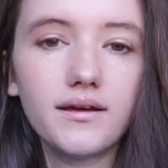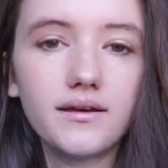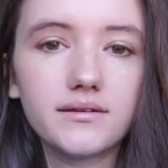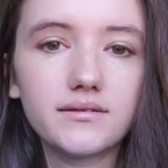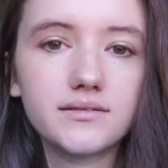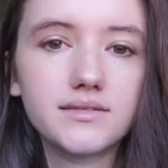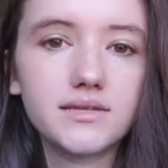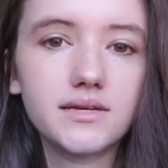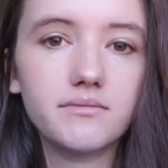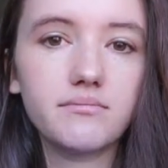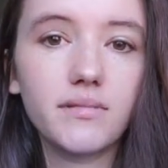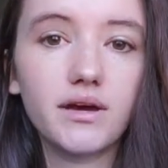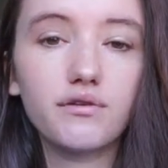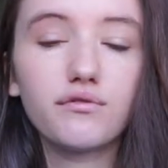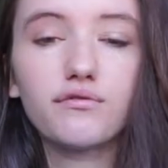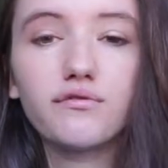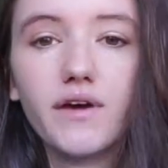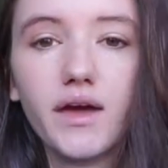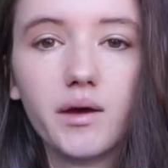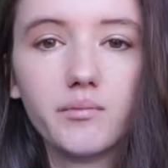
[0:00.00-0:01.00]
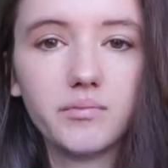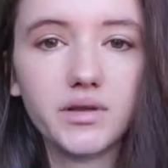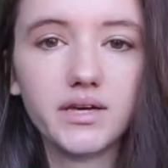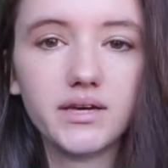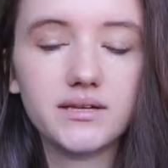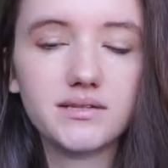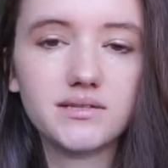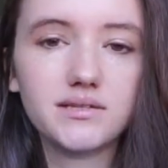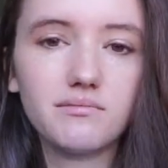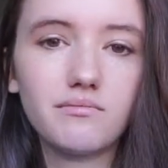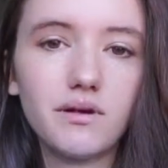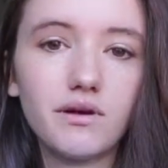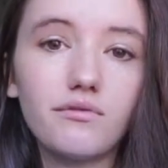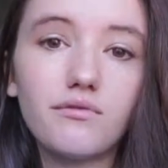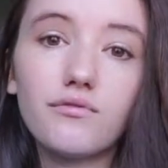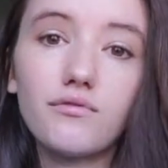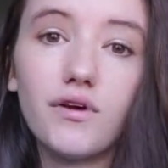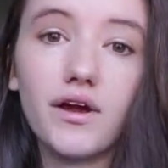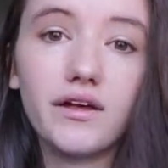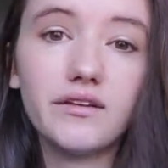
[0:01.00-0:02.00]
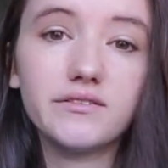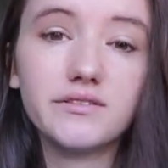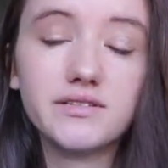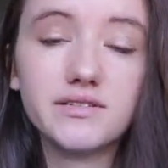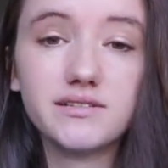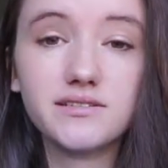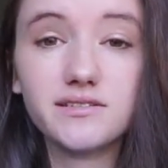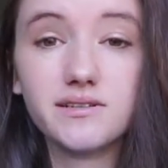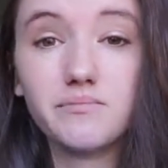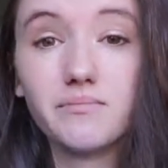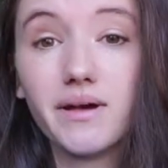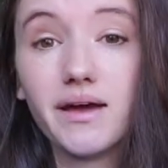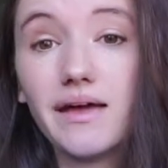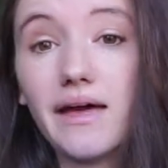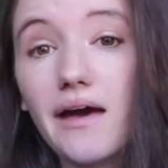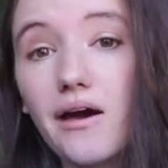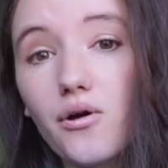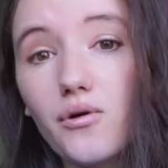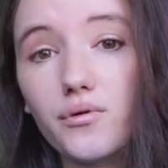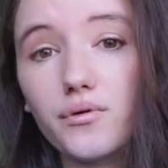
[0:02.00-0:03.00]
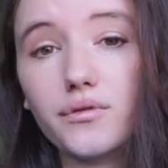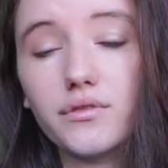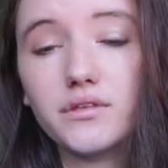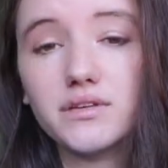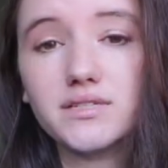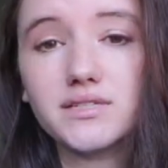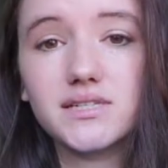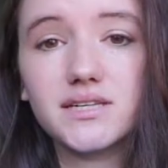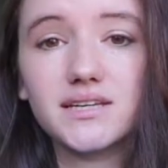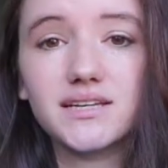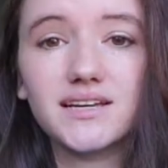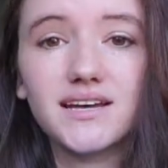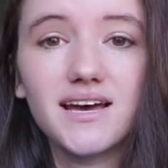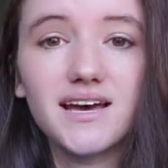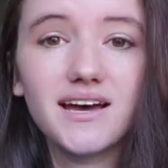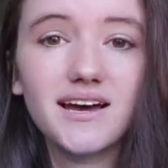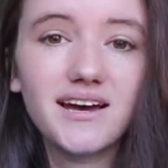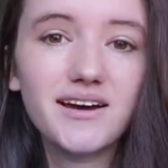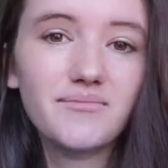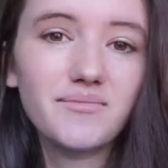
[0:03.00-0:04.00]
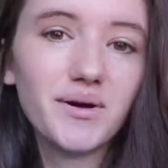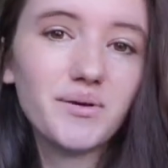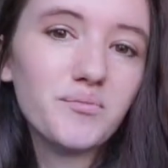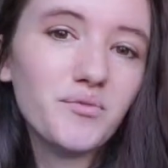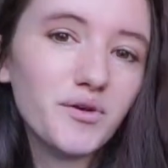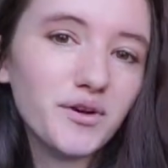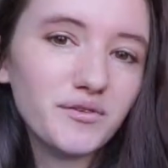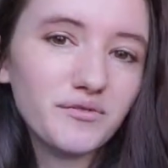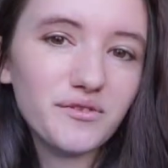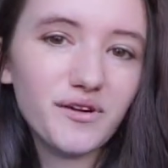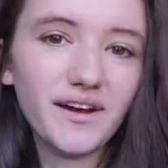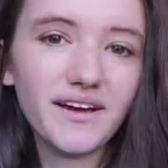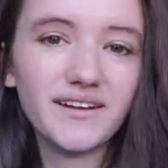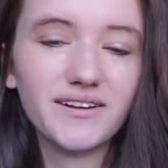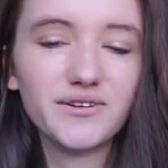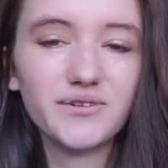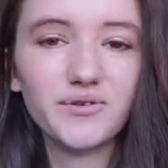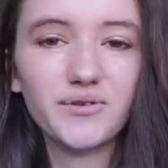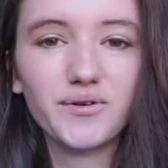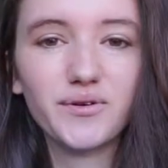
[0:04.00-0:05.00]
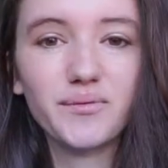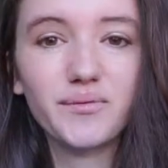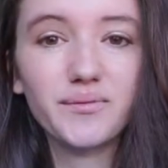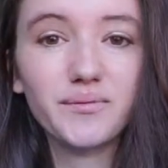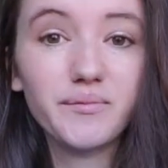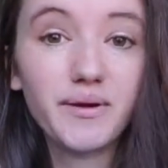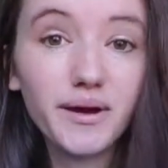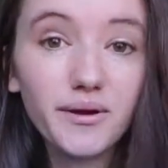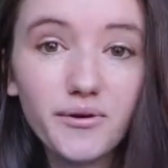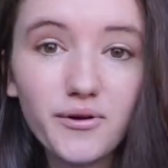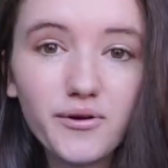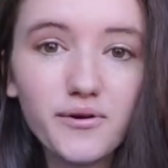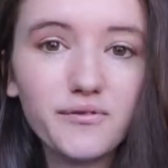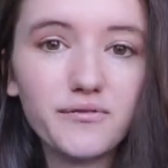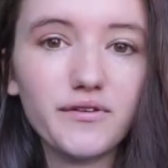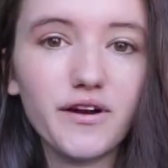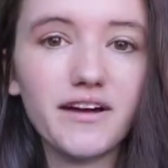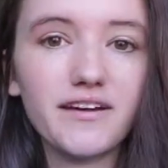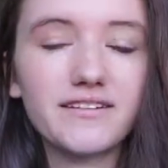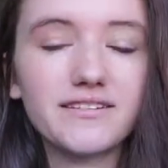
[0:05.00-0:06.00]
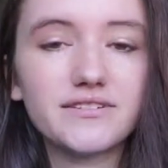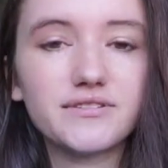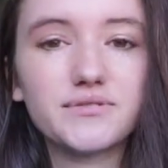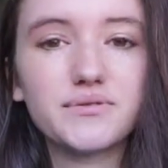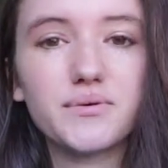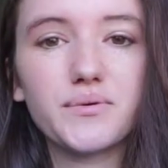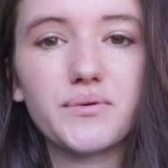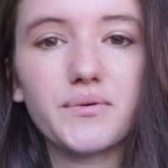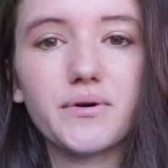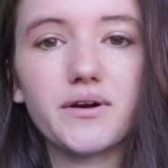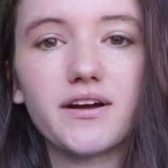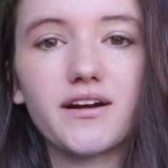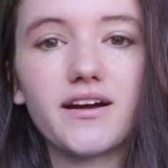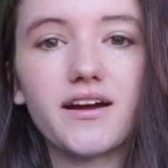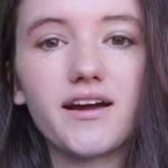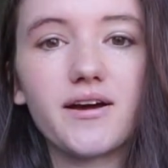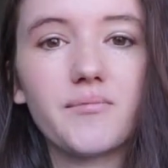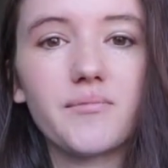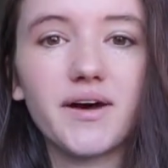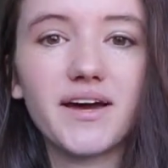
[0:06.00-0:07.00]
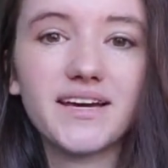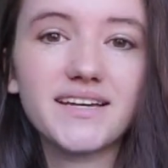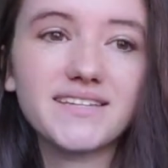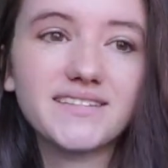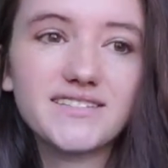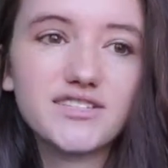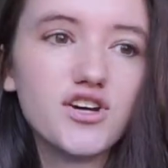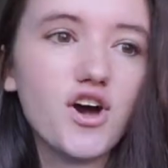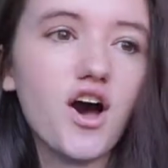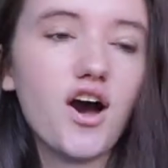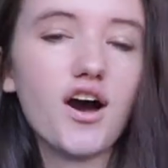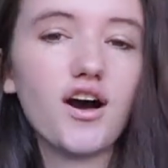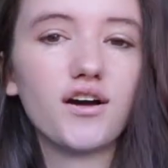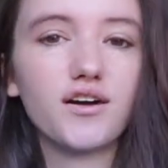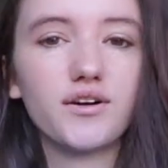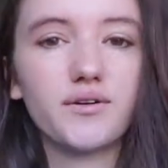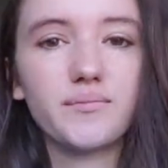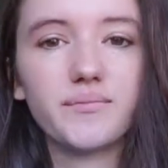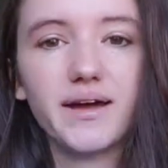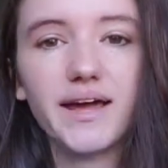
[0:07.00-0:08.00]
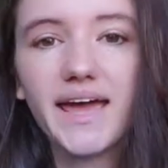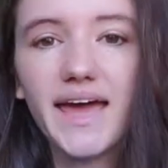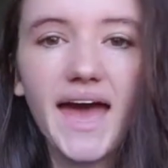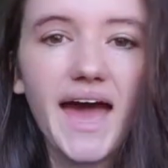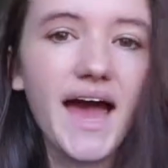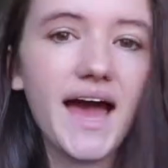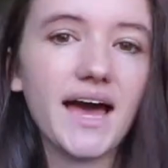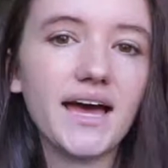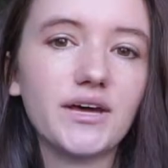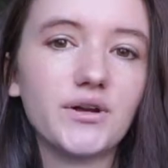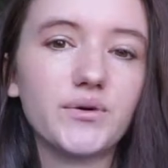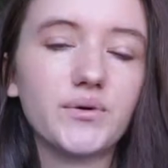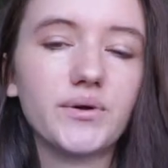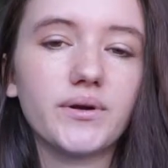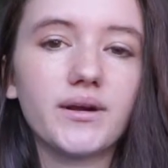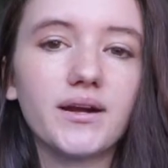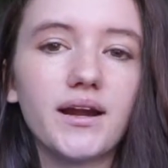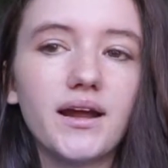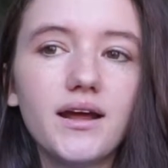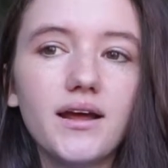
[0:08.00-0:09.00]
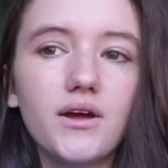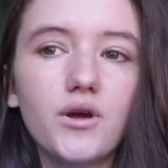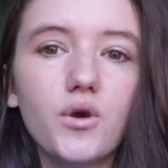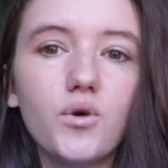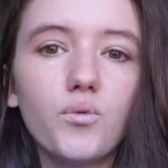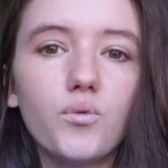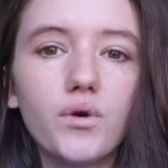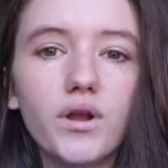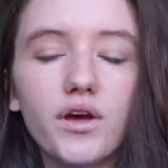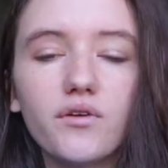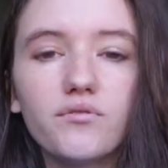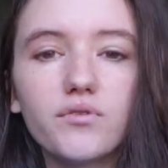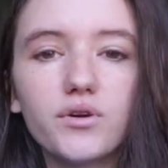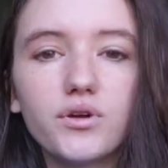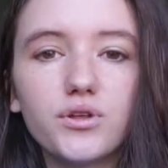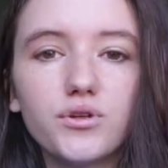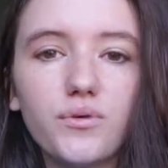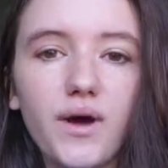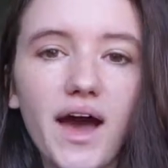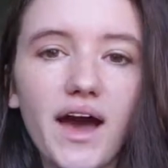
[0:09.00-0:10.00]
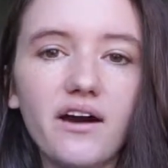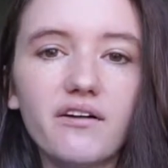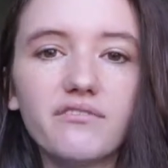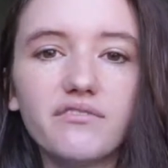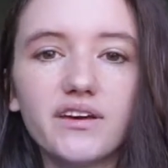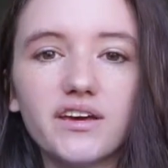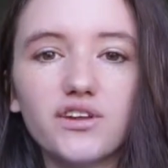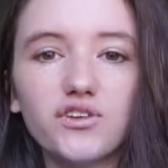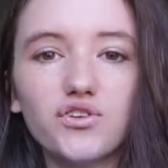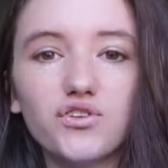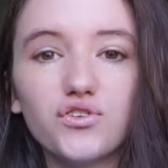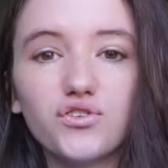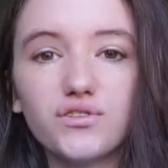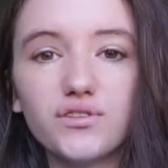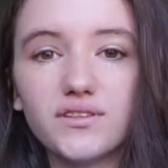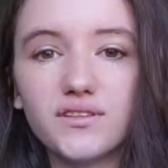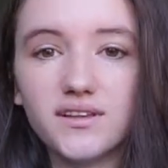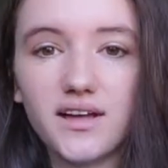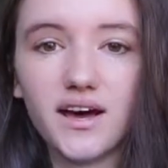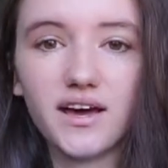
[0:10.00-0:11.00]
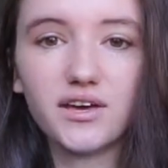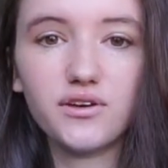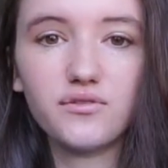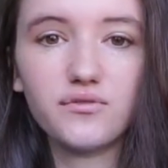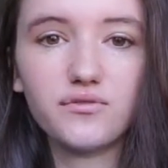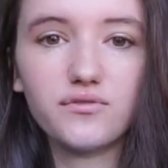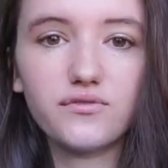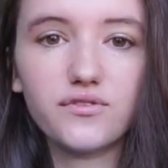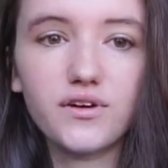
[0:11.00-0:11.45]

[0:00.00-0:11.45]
Is it my family? Is it my friends? Is it my health? Is it my boyfriend or my girlfriend or my dog or my cat, or whatever you have in your life?